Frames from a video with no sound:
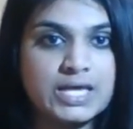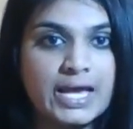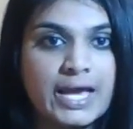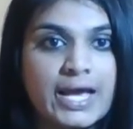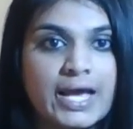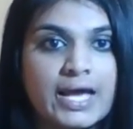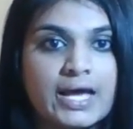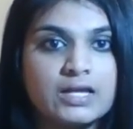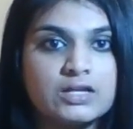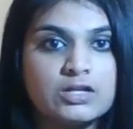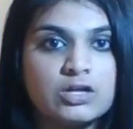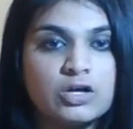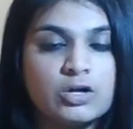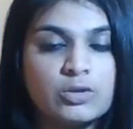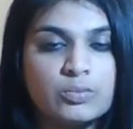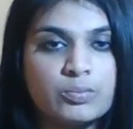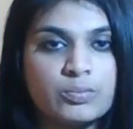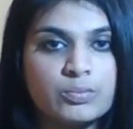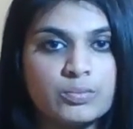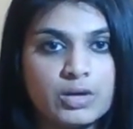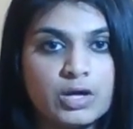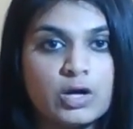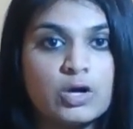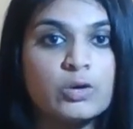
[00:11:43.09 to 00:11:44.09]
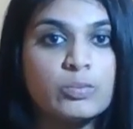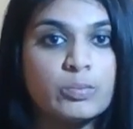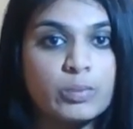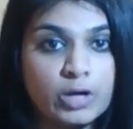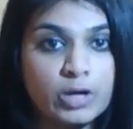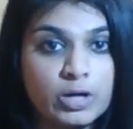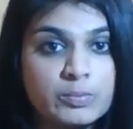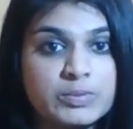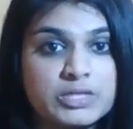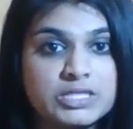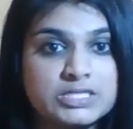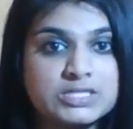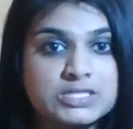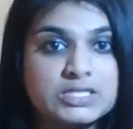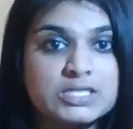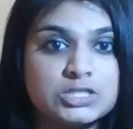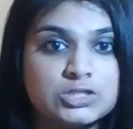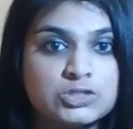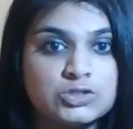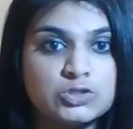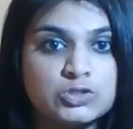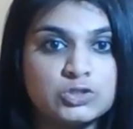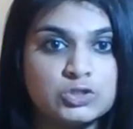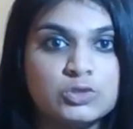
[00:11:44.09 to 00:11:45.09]
and her purpose
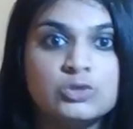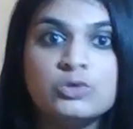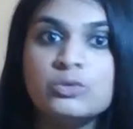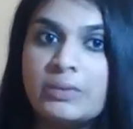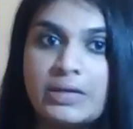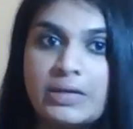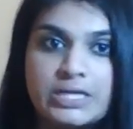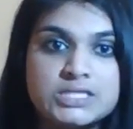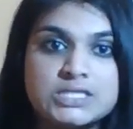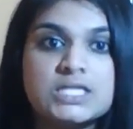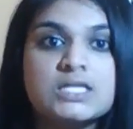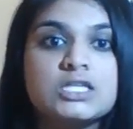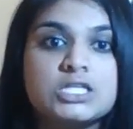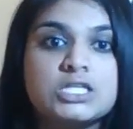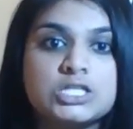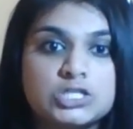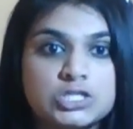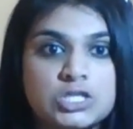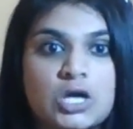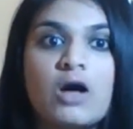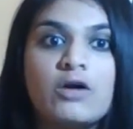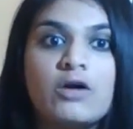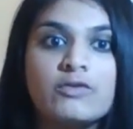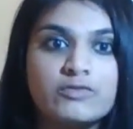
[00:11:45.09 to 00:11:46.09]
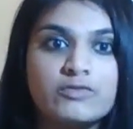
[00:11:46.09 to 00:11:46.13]
is to basically solve